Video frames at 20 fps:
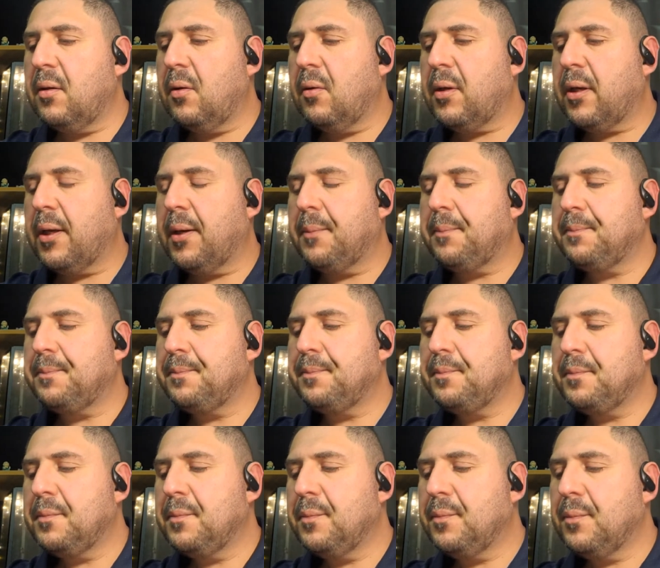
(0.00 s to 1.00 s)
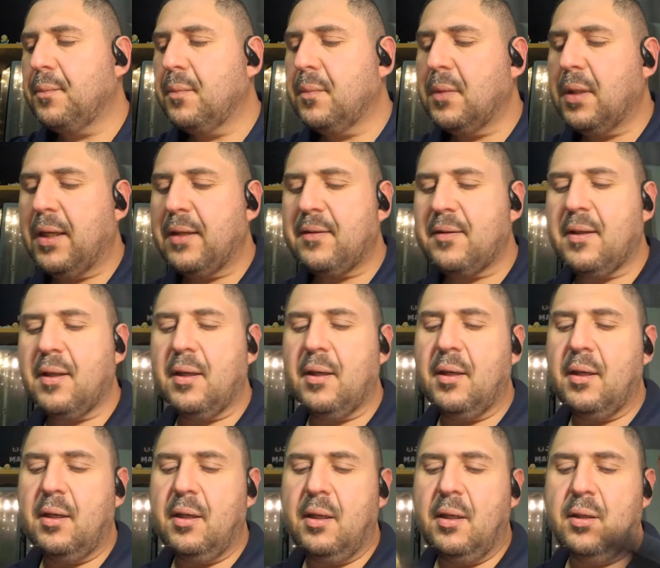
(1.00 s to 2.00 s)
okay, let's
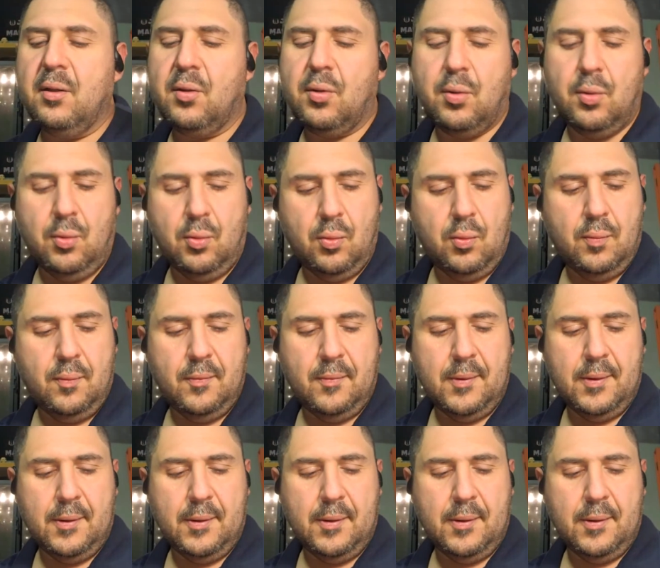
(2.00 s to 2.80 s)
get into